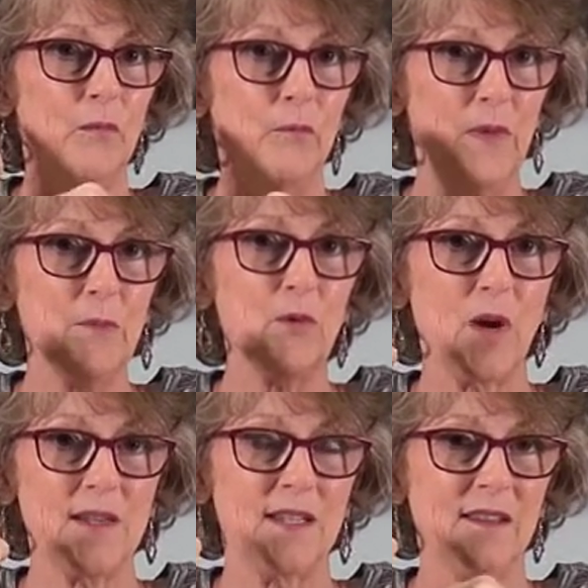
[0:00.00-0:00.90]

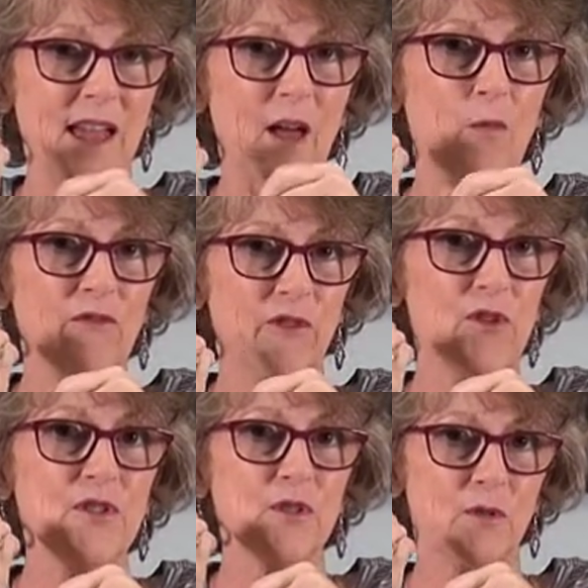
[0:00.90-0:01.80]
memorizing that
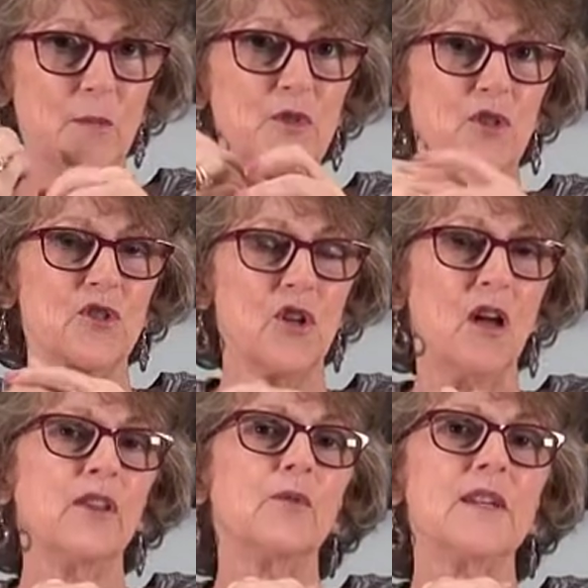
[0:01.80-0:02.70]
first scripture,
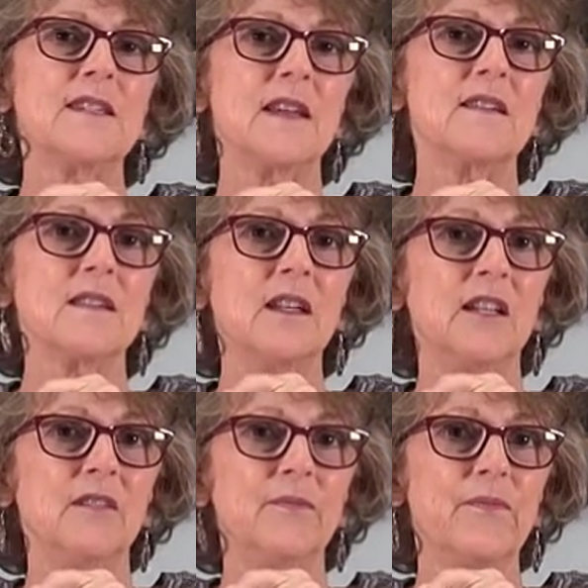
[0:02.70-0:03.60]
John 3.16,